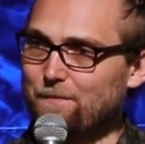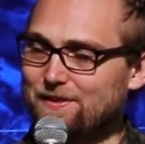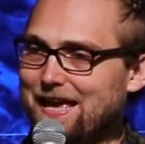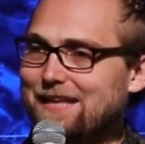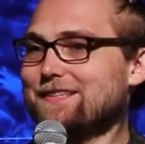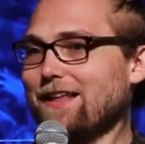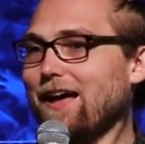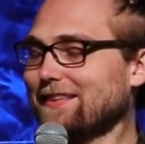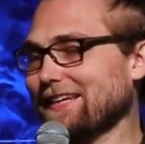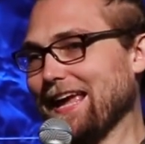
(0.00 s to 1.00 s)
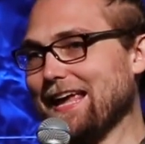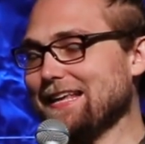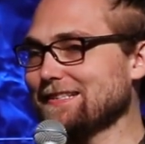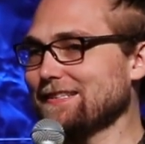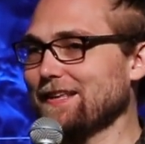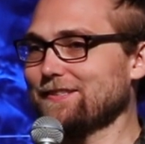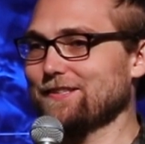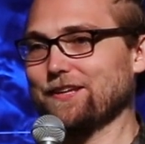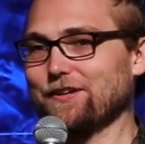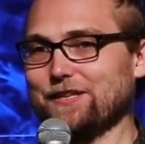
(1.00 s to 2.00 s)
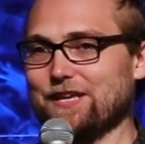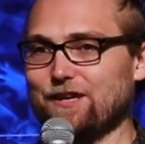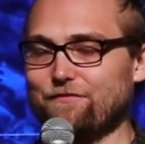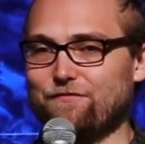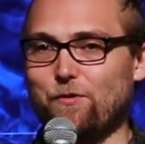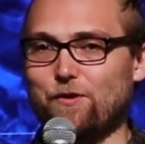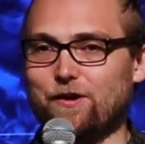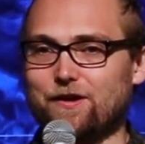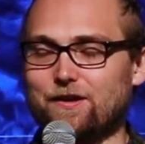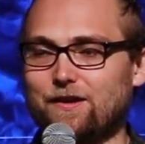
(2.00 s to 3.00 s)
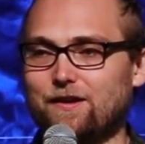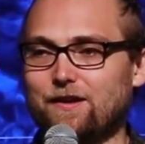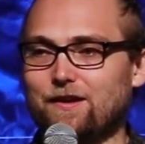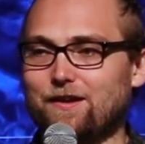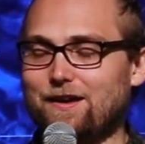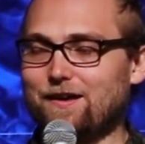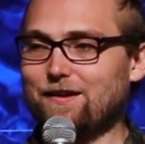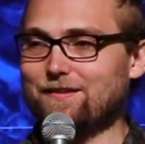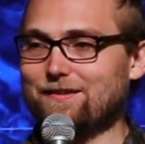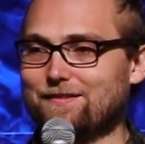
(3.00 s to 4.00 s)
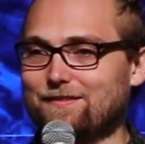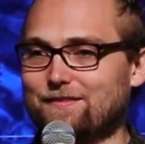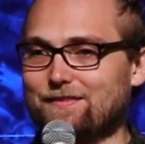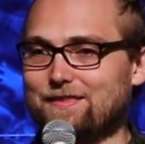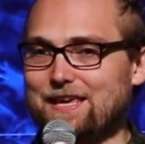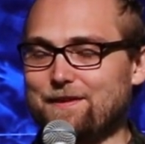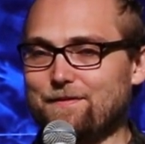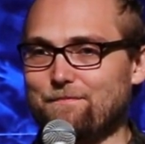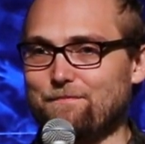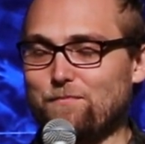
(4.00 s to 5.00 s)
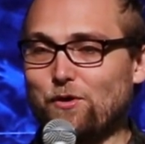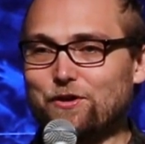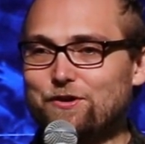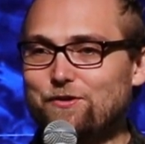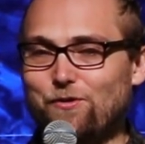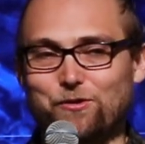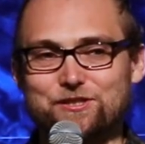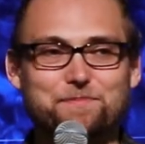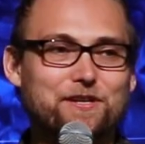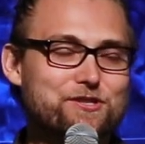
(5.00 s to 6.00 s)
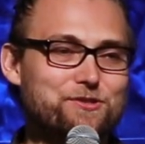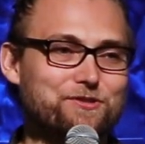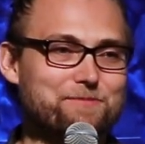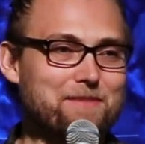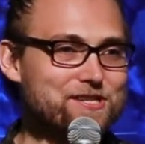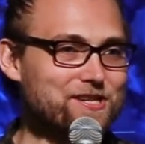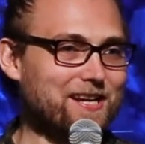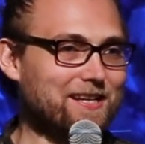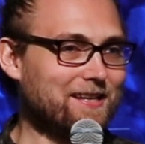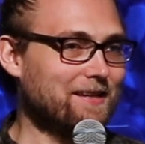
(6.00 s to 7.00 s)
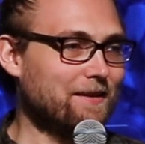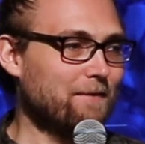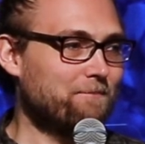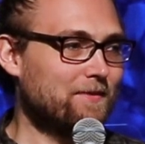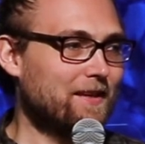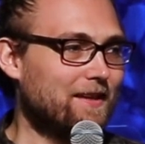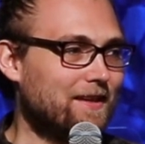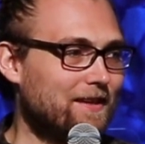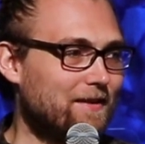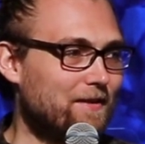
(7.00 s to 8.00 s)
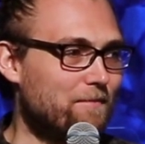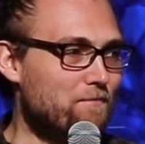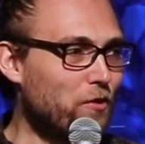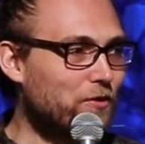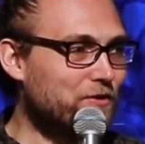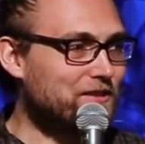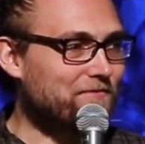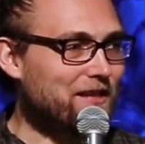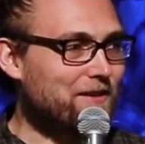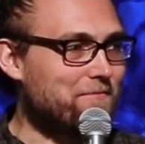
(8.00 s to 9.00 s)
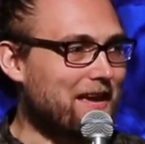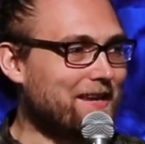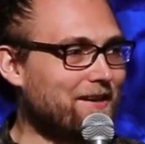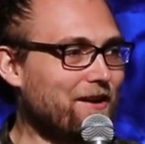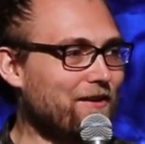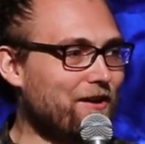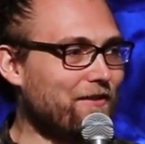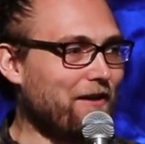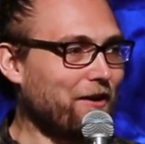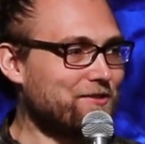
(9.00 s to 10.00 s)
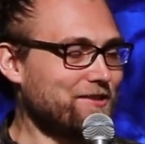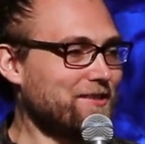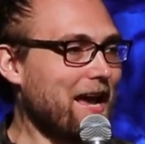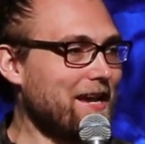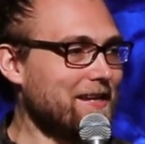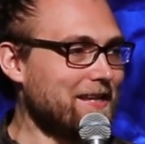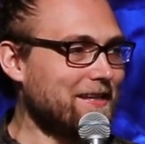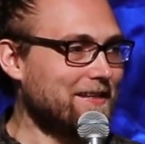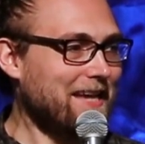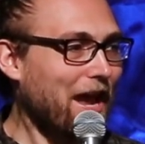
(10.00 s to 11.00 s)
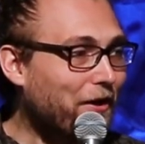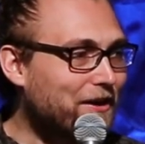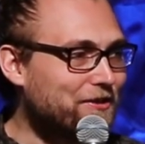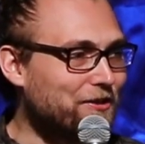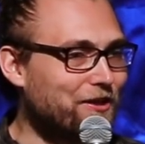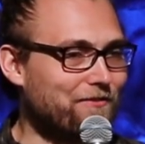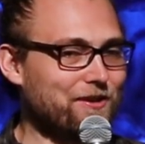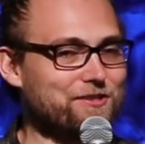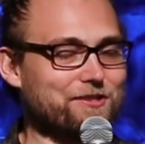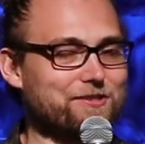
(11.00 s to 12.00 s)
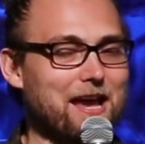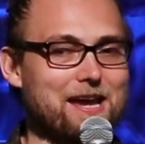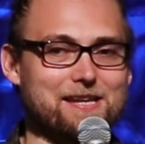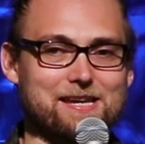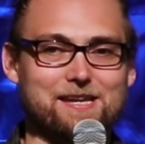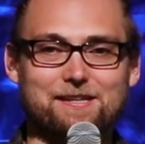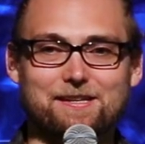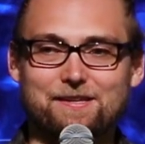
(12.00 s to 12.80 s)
But that's not the case necessarily for the moral or spiritual dimension. Moral development of our society, character of our society,